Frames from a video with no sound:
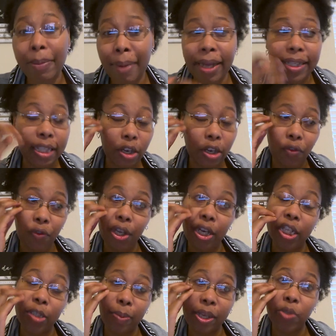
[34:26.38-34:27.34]
myself in
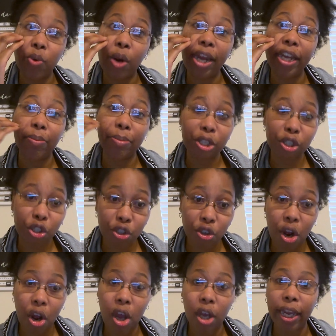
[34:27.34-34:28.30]
a space where I can be
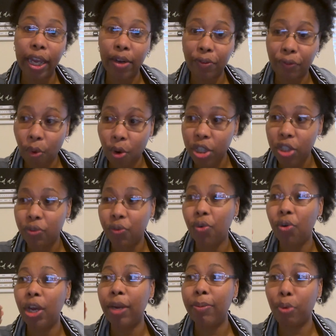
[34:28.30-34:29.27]
strong and
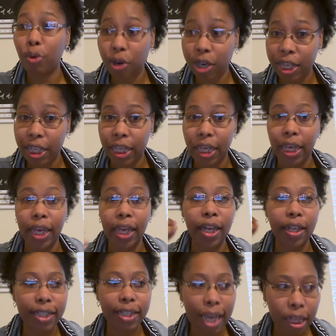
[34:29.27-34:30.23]
forceful and poignant
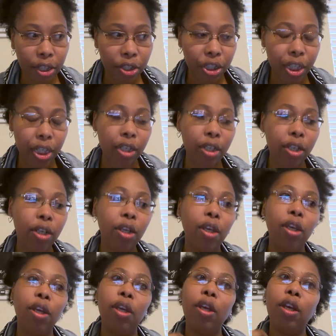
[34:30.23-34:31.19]
and intelligent?
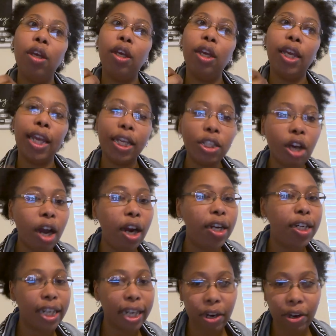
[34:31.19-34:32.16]
It's hard to